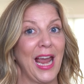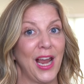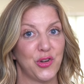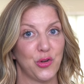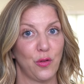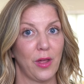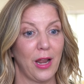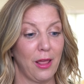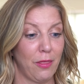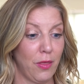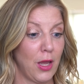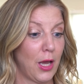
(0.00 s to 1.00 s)
angel that I
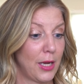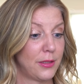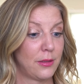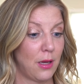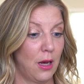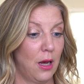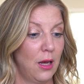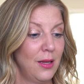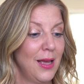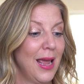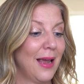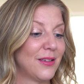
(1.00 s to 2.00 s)
think I saw.
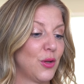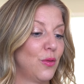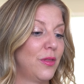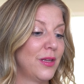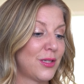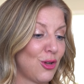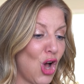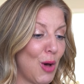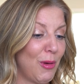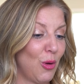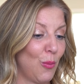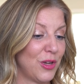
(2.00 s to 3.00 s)
So this
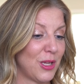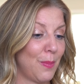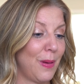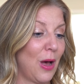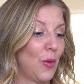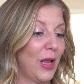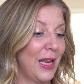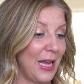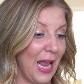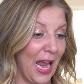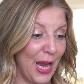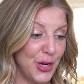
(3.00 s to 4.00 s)
comment was about an
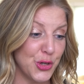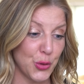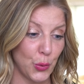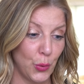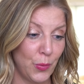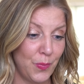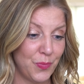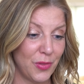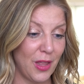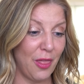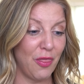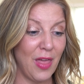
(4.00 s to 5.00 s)
angel
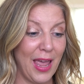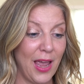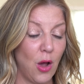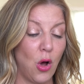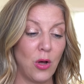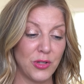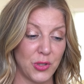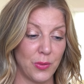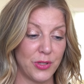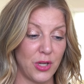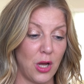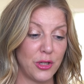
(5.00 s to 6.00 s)
that they also
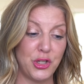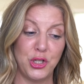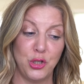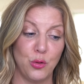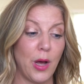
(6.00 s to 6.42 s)
saw, two